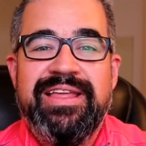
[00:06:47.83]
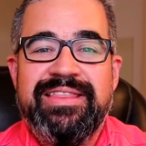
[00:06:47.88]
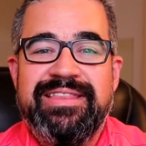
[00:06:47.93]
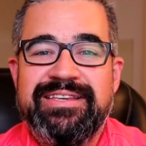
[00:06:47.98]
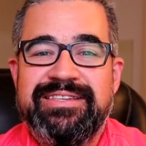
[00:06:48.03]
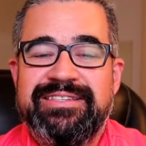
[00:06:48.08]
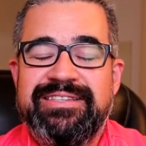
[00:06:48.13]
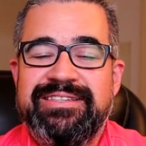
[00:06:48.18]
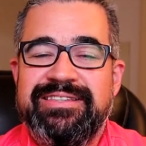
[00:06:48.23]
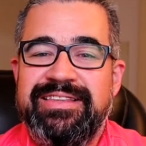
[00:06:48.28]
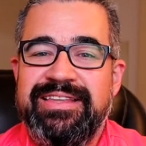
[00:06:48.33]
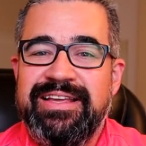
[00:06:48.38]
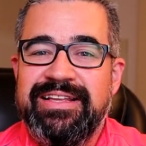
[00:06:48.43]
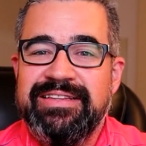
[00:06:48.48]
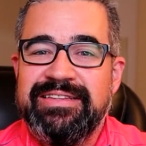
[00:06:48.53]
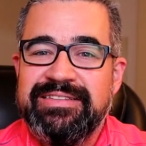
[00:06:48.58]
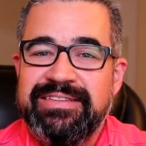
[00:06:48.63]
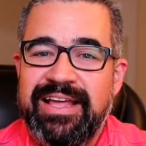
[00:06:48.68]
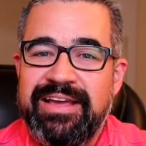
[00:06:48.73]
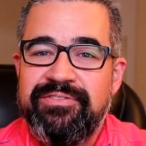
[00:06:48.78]
This is the
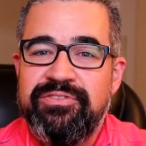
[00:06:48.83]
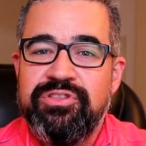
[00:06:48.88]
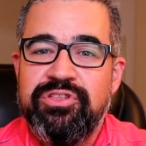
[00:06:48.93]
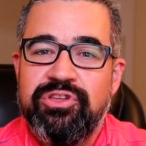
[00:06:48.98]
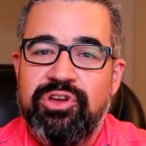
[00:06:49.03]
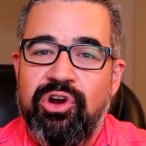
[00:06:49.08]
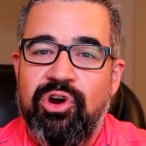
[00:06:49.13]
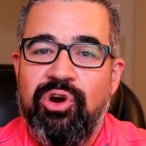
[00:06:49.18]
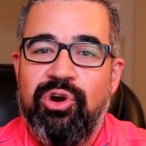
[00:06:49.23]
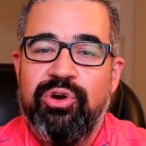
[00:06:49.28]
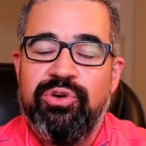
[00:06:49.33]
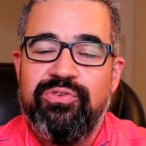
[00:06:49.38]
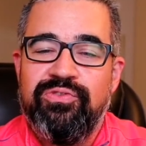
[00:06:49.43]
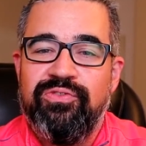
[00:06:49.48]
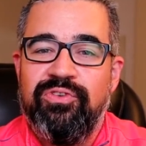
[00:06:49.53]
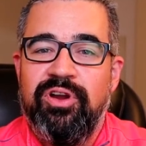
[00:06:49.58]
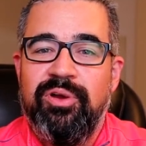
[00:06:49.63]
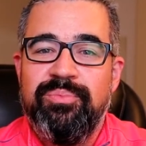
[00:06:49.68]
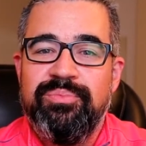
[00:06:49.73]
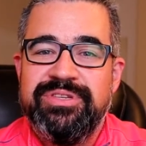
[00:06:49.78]
11th card
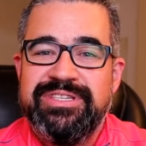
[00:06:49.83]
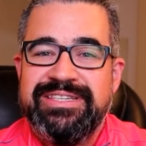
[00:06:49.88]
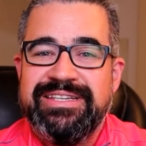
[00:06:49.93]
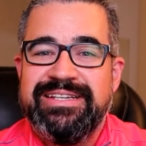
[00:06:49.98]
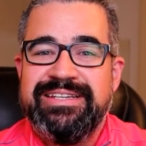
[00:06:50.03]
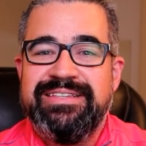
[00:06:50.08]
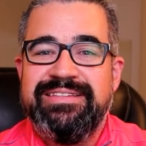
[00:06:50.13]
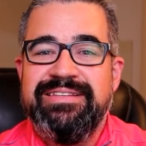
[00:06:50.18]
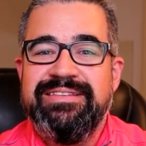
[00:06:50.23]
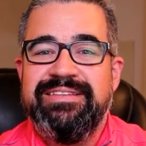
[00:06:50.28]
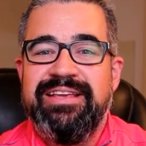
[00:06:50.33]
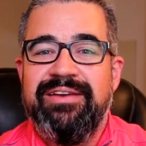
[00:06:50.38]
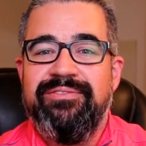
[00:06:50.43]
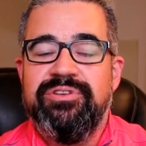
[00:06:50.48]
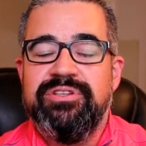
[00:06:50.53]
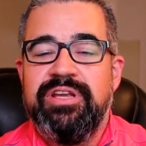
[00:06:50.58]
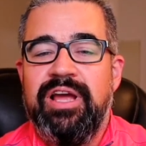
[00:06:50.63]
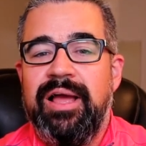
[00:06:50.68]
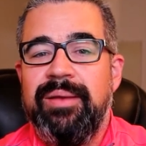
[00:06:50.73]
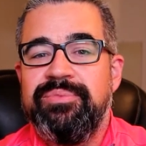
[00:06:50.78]
from
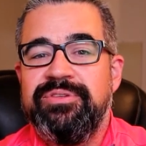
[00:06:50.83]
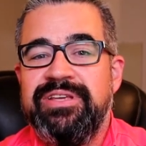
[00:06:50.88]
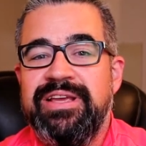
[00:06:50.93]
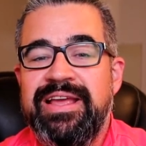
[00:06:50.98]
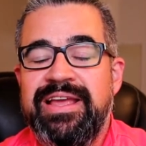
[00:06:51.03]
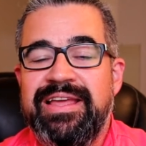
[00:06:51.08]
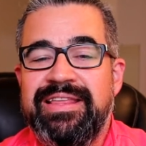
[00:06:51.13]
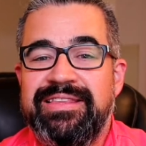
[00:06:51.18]
67 Topps.